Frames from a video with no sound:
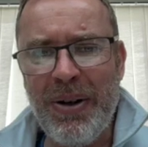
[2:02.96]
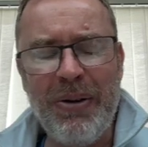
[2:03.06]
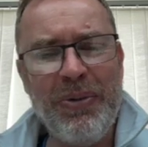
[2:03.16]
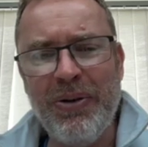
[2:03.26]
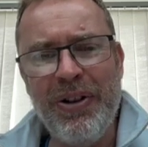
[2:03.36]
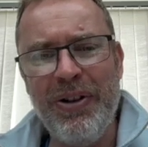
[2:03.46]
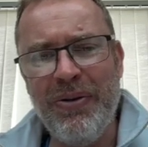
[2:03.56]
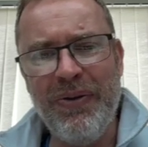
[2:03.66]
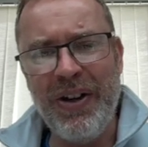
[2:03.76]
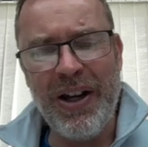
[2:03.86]
but I'm not going to do
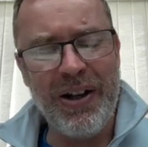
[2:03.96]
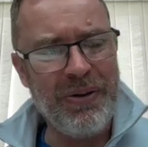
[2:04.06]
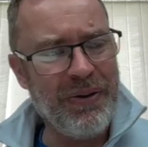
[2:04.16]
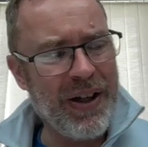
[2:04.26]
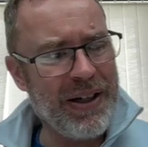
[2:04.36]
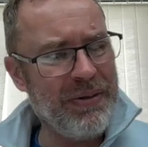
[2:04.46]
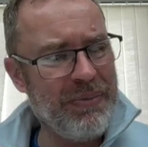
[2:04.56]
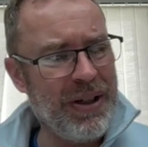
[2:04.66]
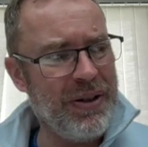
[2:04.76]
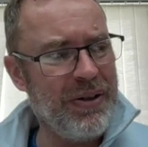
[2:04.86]
a video of that
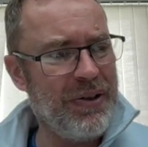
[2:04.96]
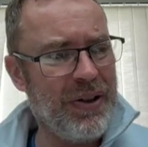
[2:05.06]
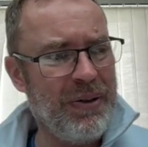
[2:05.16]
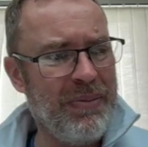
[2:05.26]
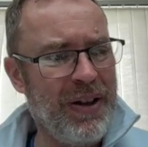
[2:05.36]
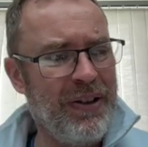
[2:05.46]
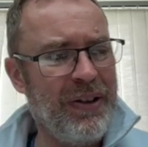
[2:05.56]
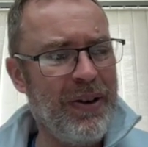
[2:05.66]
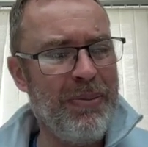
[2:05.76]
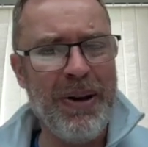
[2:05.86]
because this is
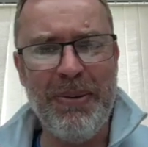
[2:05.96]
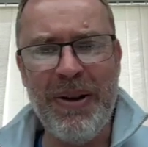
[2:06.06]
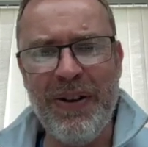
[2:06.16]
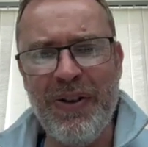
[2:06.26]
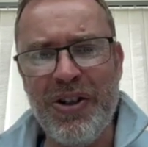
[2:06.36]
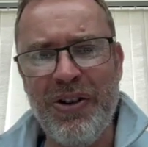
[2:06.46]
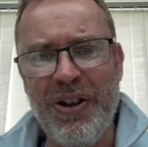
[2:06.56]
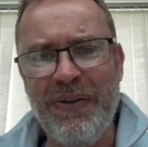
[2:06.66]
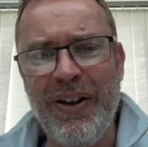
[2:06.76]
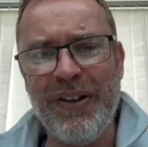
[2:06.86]
going to be a bit of a
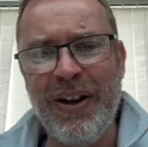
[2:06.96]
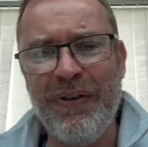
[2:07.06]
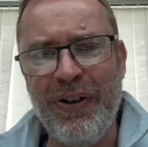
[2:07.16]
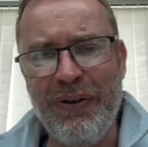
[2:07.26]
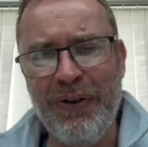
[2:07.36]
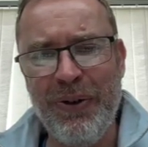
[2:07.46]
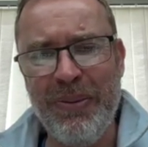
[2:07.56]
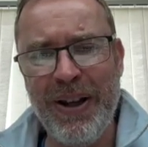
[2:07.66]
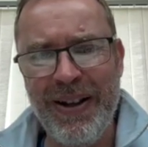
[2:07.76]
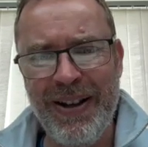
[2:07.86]
journey of discovery for
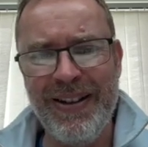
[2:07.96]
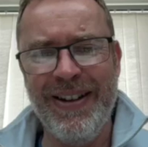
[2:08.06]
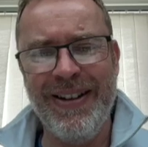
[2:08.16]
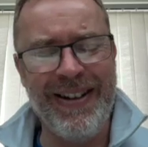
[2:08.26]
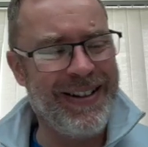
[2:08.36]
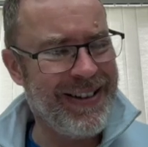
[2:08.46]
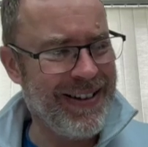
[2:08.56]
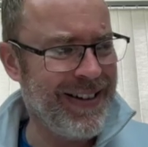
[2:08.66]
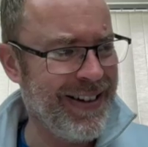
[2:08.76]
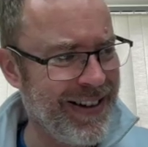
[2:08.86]
me.
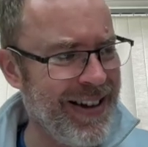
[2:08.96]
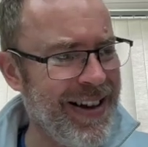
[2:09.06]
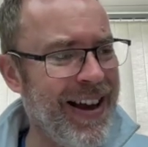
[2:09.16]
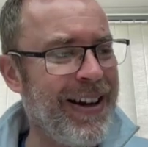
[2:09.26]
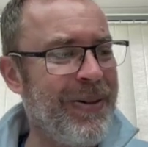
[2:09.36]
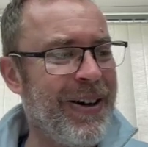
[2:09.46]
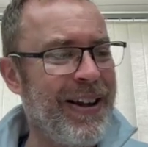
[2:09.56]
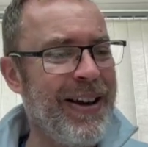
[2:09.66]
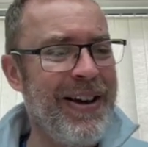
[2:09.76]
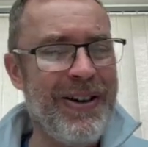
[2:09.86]
Anyway,
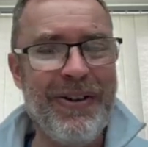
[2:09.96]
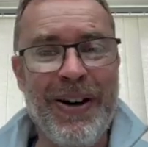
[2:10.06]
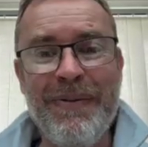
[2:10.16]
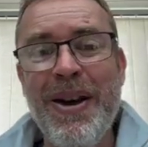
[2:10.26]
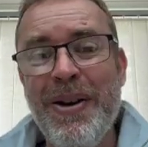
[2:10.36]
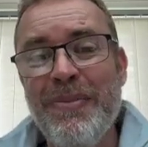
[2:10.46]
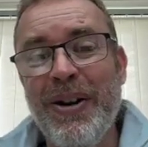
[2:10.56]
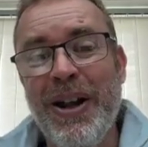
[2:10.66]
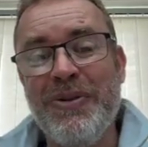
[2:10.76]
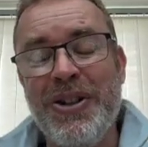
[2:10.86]
right,
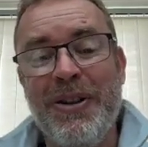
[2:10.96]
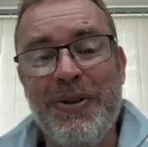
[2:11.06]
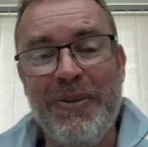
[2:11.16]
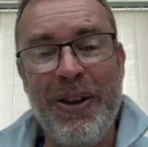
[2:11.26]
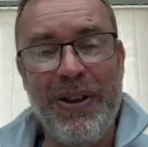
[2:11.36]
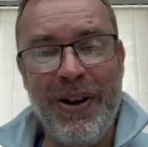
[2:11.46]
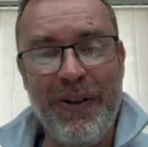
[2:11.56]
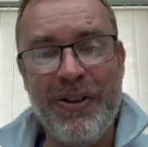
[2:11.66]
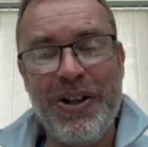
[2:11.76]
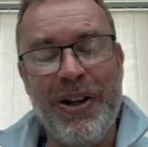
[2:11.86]
my name's James Smith. I
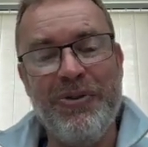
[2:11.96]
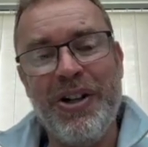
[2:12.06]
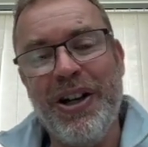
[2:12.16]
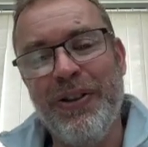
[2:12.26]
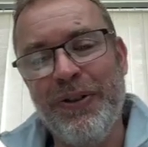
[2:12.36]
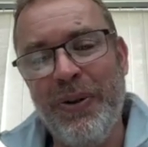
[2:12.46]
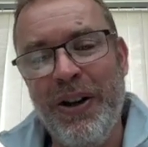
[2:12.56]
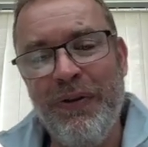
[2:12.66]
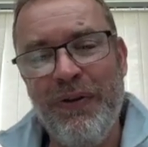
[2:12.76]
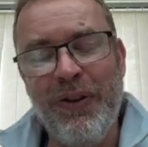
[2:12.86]
run channel
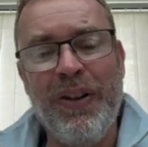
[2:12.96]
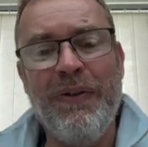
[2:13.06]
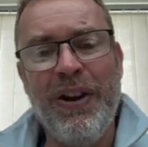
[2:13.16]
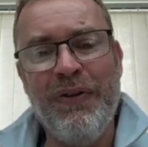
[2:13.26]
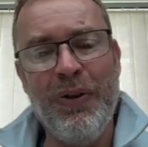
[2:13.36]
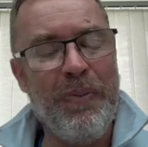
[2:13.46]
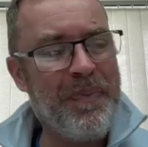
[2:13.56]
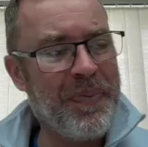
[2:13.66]
JR2074.